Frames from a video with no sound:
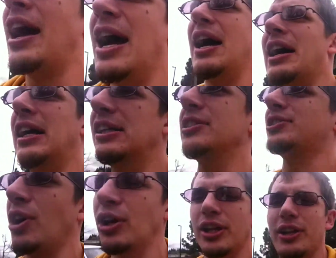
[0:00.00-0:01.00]
and
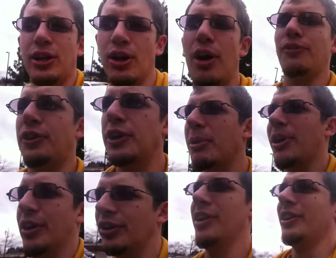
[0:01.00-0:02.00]
got a free
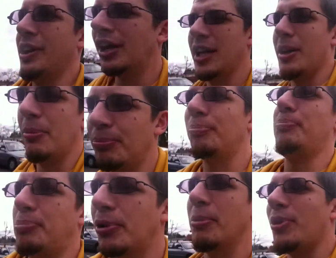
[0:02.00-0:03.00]
one, and then
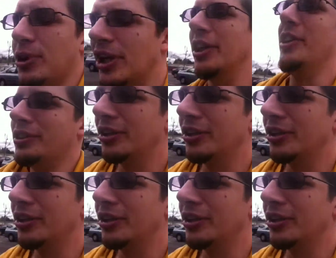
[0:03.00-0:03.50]
put them all in.